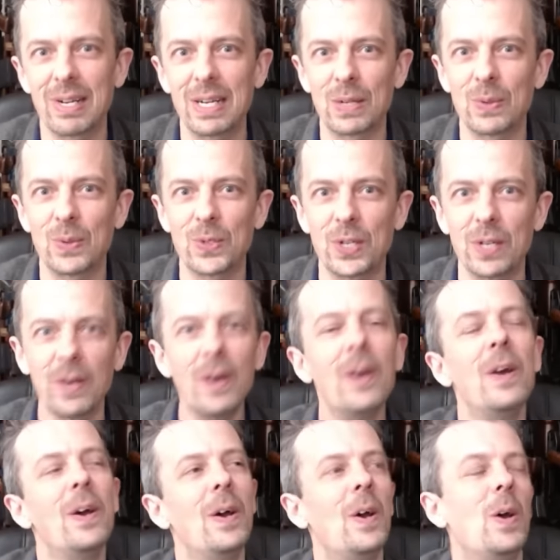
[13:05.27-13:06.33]
launcher,
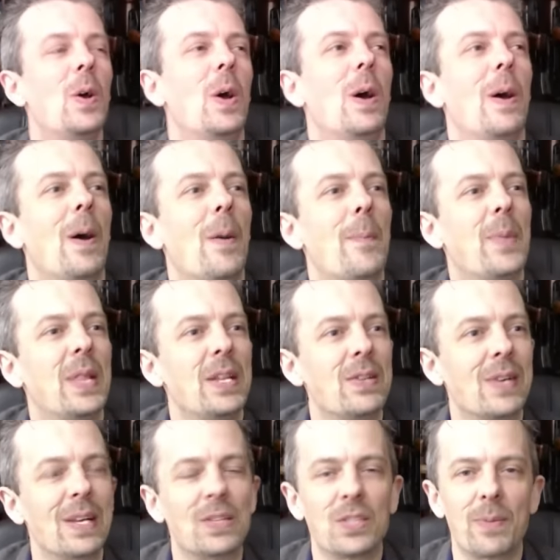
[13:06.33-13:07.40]
uh, but then you
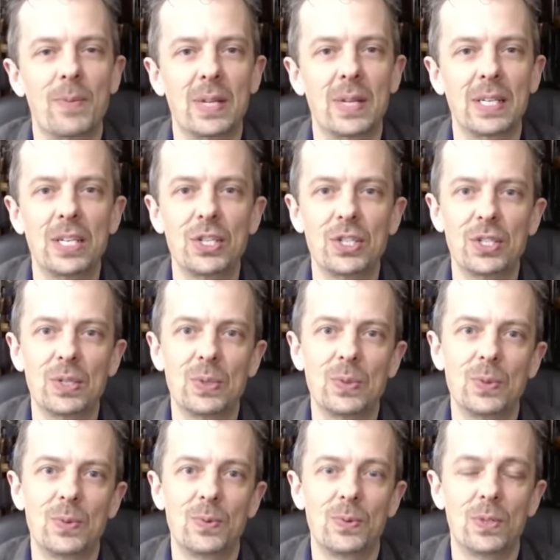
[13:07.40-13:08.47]
get something additional
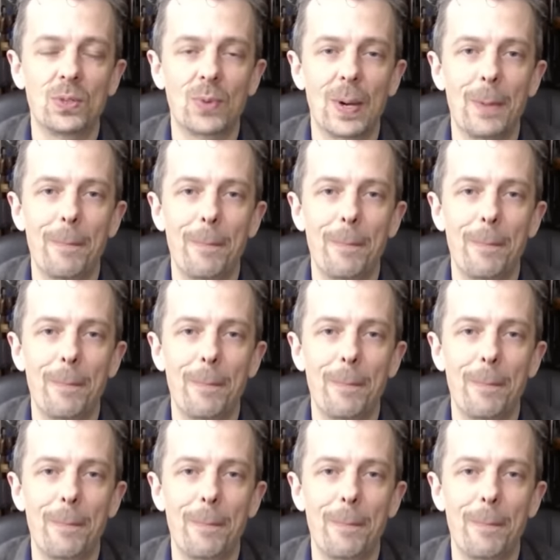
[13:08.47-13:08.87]
as well.